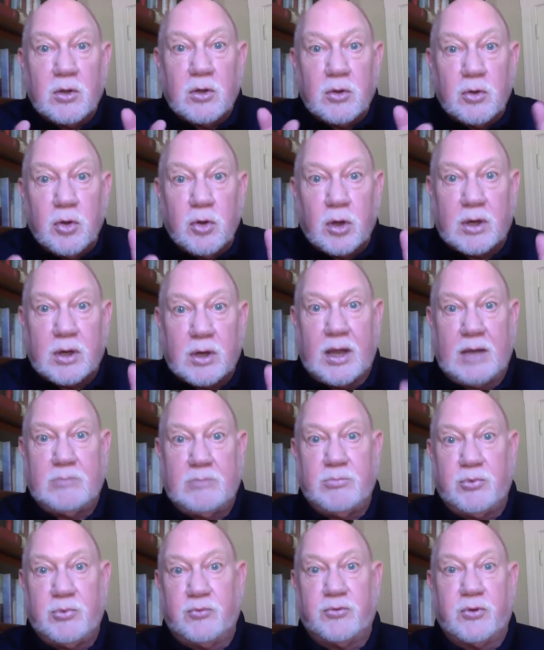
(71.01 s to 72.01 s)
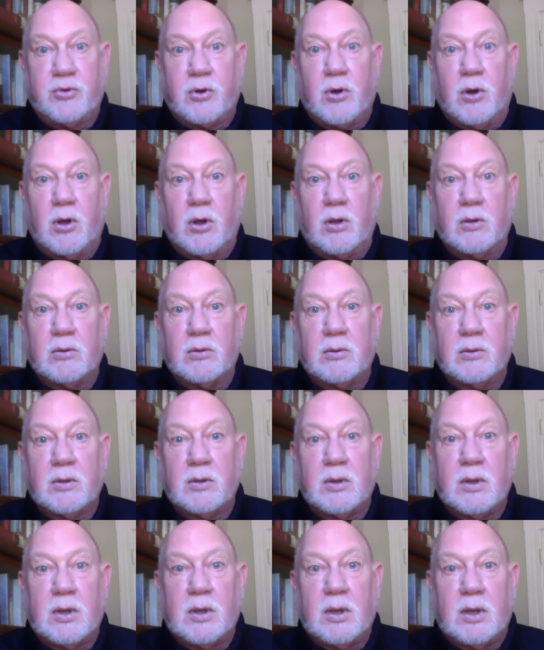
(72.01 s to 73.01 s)
look at Music Hall,
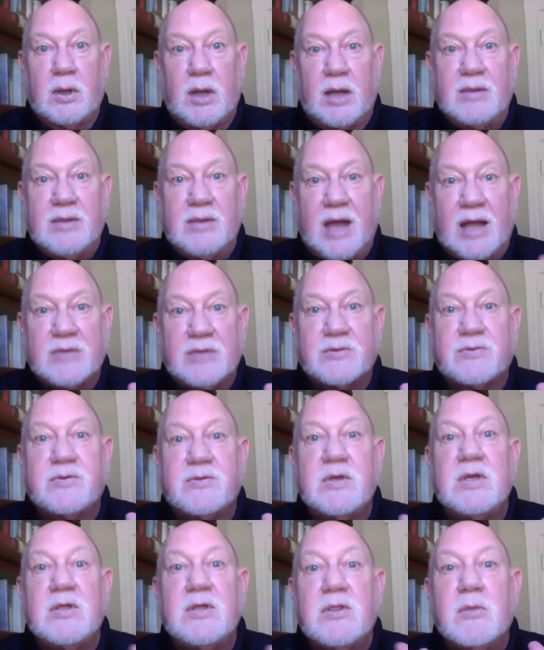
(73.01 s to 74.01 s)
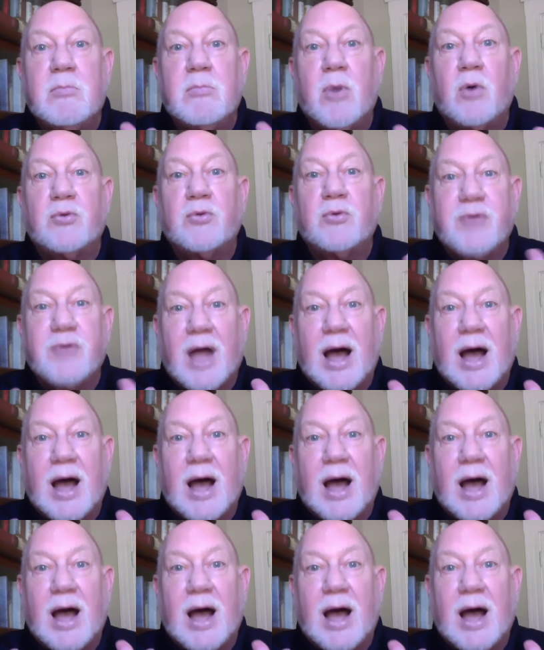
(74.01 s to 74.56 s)
and not see the most